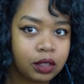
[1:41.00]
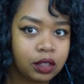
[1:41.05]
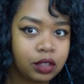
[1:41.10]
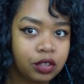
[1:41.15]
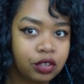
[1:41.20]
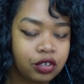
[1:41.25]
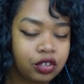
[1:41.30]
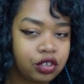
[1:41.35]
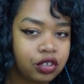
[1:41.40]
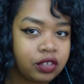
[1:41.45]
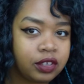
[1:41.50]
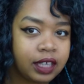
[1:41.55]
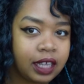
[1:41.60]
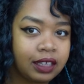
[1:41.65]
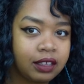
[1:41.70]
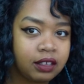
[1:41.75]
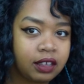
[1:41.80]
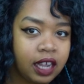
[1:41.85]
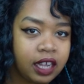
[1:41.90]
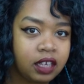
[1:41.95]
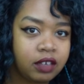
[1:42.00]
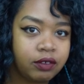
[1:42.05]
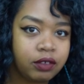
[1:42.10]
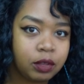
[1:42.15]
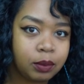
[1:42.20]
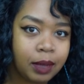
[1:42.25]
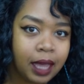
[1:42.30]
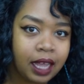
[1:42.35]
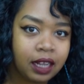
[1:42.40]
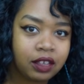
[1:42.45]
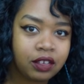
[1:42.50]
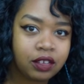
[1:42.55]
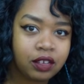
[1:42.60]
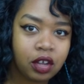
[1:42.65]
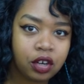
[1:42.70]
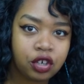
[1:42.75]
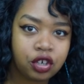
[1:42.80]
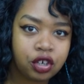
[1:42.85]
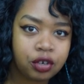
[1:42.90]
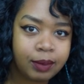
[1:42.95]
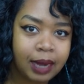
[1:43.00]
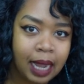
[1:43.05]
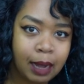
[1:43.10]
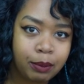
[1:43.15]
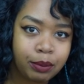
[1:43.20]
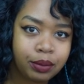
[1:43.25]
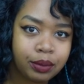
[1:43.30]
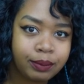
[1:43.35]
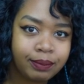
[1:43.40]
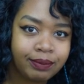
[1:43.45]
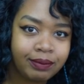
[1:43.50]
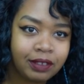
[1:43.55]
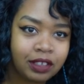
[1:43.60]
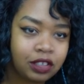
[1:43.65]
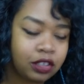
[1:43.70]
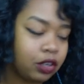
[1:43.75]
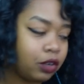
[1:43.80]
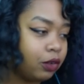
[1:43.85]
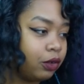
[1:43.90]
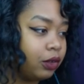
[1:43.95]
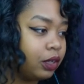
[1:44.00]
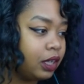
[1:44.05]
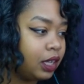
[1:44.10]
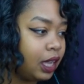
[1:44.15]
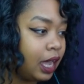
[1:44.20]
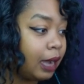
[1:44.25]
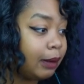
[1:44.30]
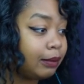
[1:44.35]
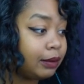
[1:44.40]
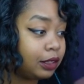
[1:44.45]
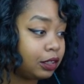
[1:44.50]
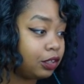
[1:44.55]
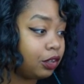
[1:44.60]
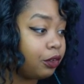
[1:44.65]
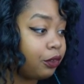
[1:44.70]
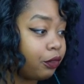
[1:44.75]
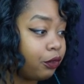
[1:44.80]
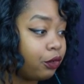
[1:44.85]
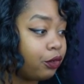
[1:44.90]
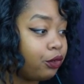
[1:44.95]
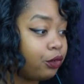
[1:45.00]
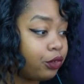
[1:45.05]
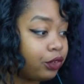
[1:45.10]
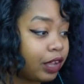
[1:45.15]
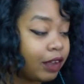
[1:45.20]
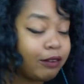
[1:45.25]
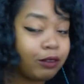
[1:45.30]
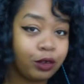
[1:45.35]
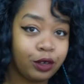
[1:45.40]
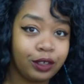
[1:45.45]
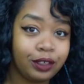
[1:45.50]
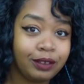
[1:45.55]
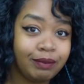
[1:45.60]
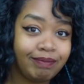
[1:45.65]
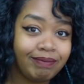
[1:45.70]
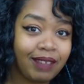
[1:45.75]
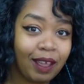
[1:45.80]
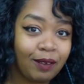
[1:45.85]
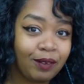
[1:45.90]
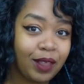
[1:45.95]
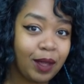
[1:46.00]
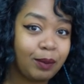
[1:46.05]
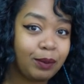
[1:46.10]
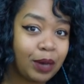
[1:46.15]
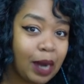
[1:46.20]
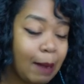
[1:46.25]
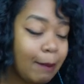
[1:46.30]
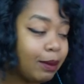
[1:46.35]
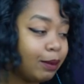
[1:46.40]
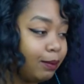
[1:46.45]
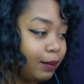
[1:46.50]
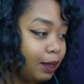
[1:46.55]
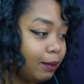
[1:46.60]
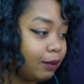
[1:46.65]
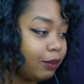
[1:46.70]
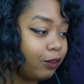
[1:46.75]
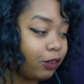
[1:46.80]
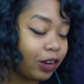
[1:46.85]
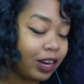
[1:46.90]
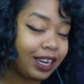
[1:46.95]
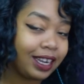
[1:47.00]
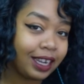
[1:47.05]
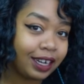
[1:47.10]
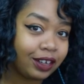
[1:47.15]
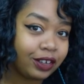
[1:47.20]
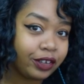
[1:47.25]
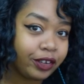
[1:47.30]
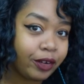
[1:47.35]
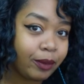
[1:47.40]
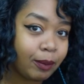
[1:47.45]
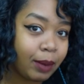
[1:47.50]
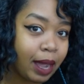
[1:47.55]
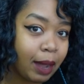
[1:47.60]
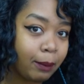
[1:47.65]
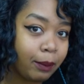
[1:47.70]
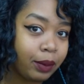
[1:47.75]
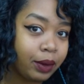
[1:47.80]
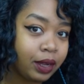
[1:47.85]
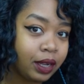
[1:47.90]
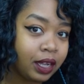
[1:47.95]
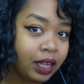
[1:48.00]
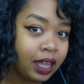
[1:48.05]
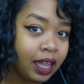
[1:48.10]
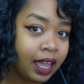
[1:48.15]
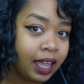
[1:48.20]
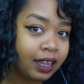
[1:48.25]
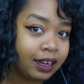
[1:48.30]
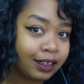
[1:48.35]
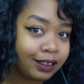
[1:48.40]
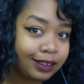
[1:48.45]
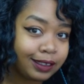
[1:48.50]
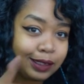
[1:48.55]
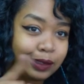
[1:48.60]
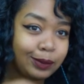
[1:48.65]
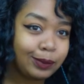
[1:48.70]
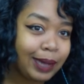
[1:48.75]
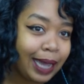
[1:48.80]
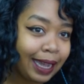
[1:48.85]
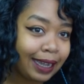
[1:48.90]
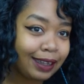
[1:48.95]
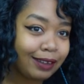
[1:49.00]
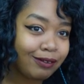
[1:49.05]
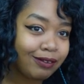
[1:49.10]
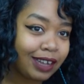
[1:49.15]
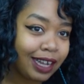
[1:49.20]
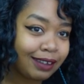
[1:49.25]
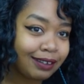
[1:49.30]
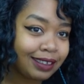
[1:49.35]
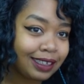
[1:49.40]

Your success kind of depends on your map, so I'm gonna go through several of them probably before I get a good map, and I'll see you back in 5